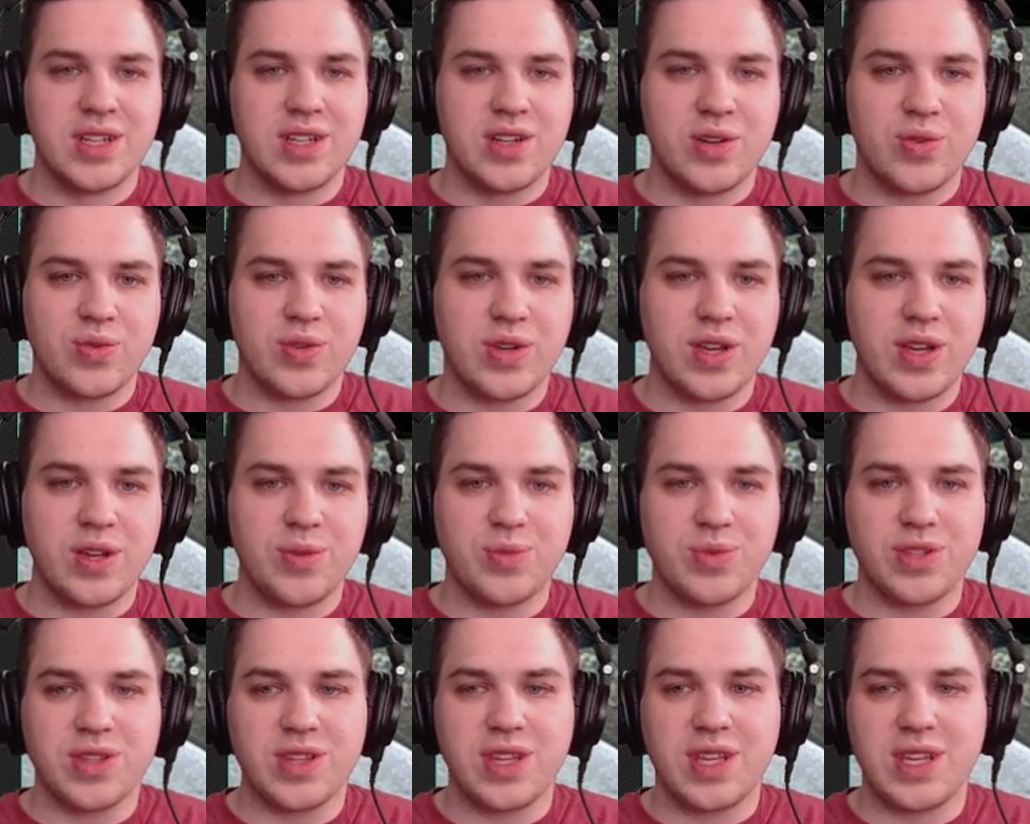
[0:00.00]
Okay,
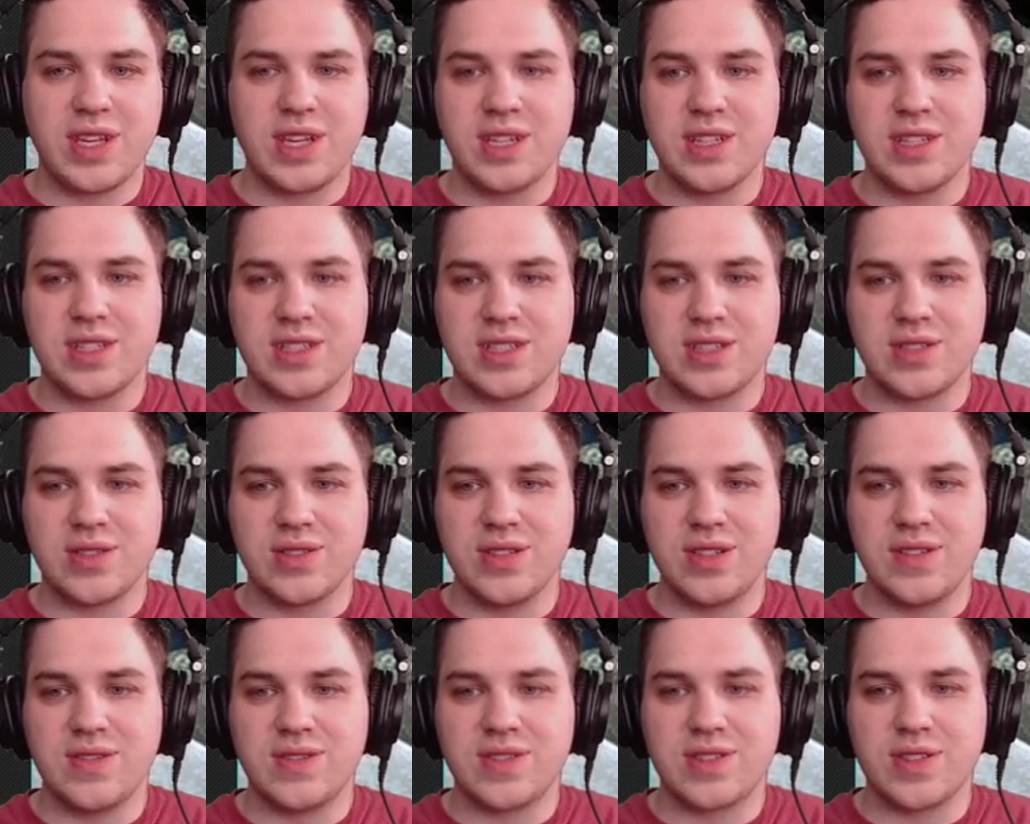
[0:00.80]
but then it still
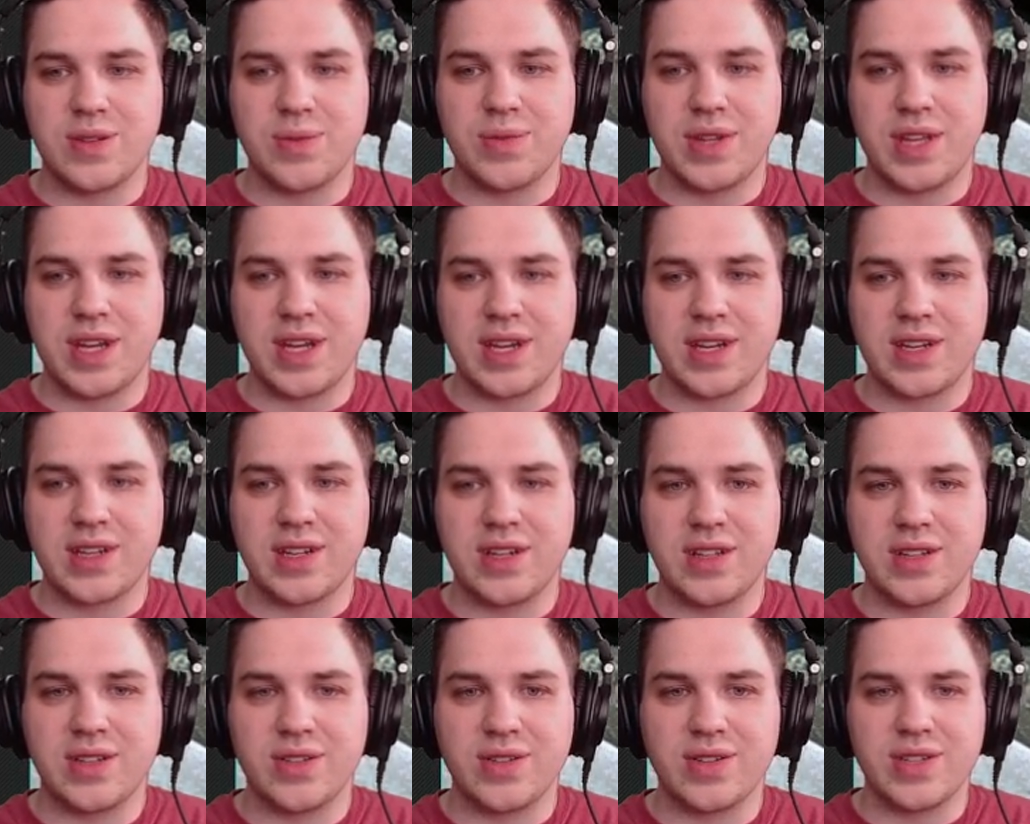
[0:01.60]
leaves some of that
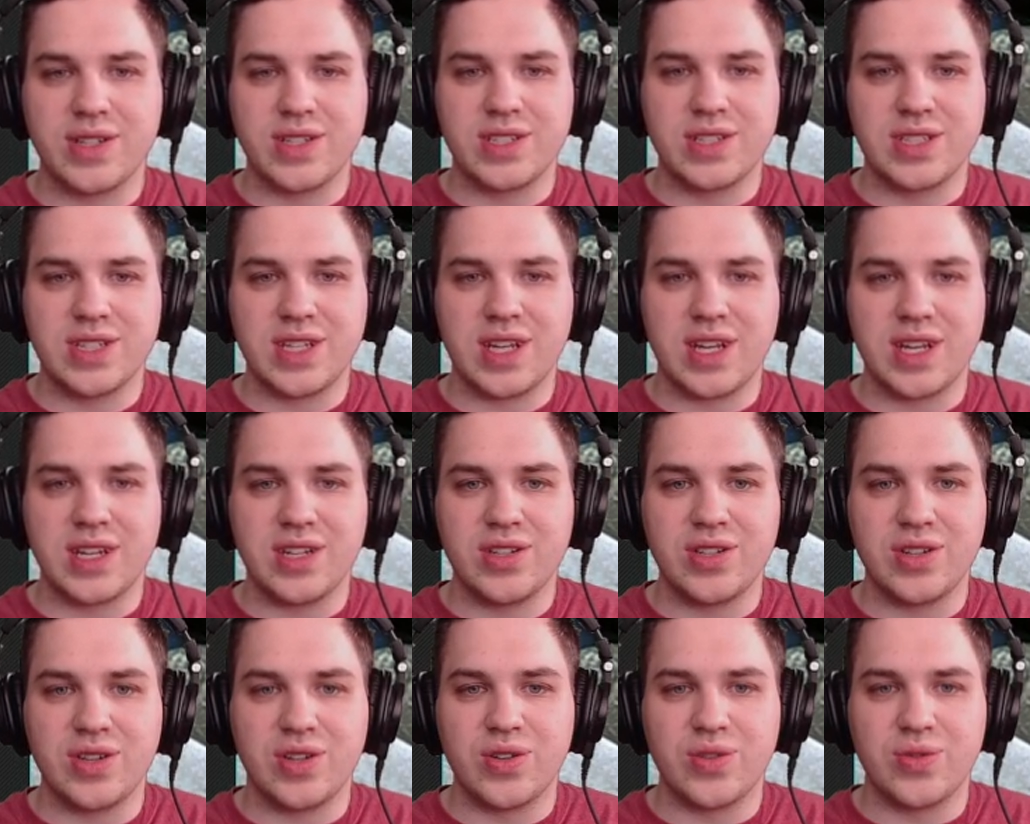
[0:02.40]
coloration that I
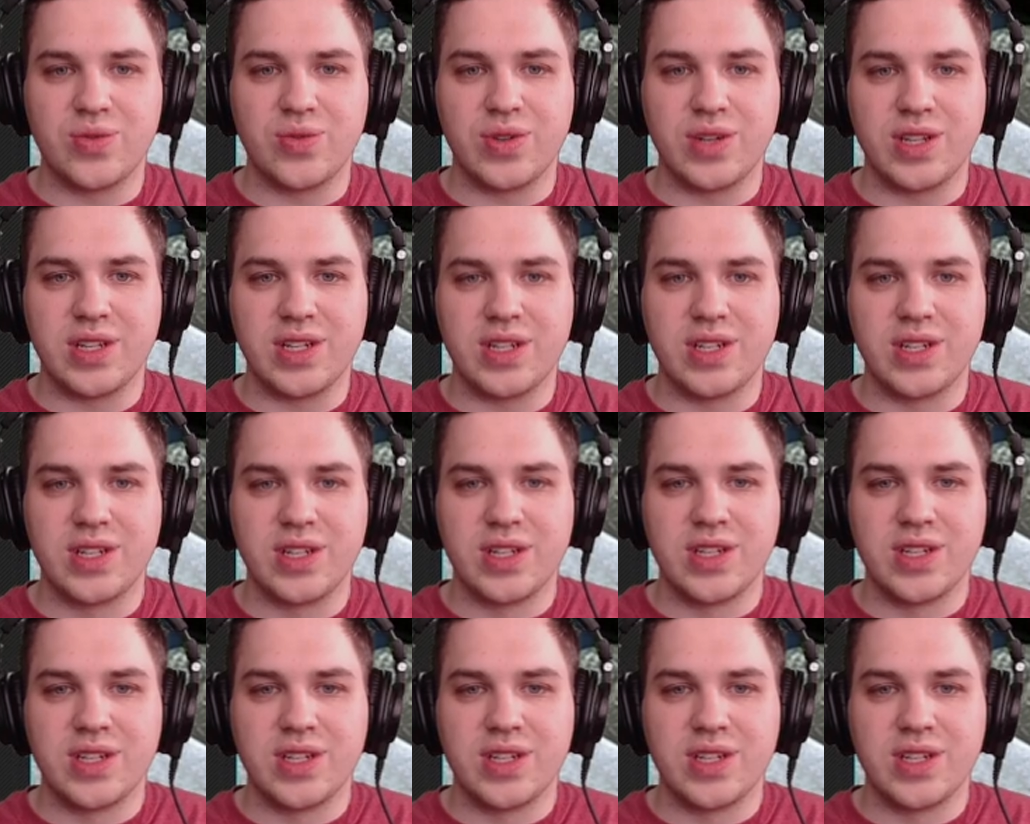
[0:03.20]
don't want.